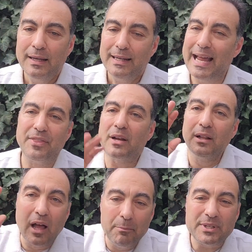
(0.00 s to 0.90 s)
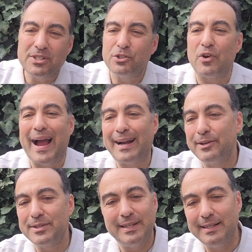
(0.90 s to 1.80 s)
Now, the Columbus
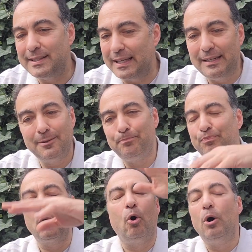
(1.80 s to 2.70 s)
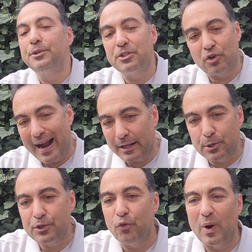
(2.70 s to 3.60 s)
detractors, and indeed all
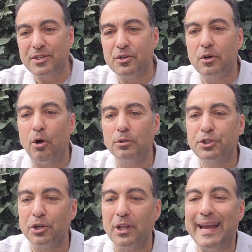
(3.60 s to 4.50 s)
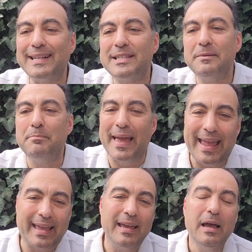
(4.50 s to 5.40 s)
detractors of Western culture, like to
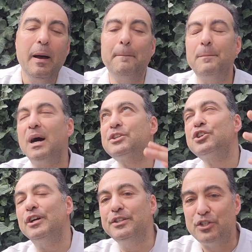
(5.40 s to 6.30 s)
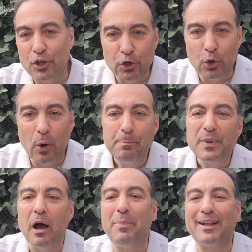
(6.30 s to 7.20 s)
make much ado
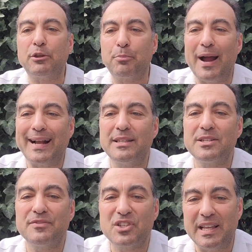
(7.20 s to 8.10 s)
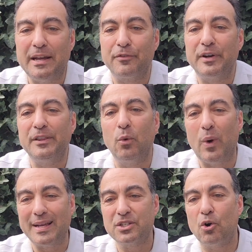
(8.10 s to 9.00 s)
about the practice of slavery in the
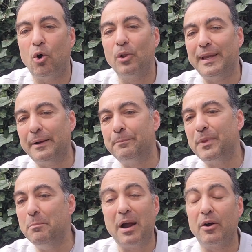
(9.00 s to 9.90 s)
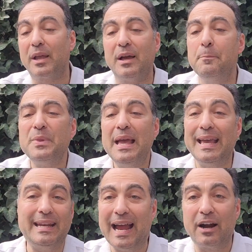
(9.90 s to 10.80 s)
West, calling America
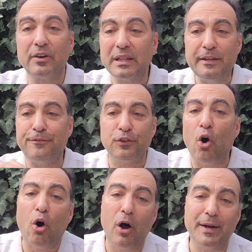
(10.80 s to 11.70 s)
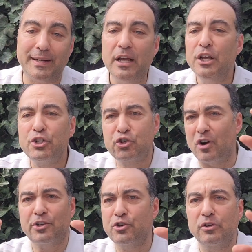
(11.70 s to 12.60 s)
inherently flawed and
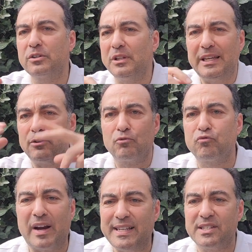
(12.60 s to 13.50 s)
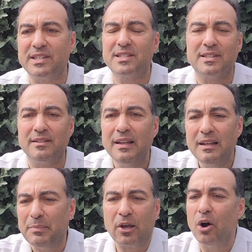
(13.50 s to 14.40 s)
structurally racist and
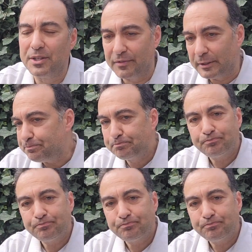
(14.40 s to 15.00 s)
because of it.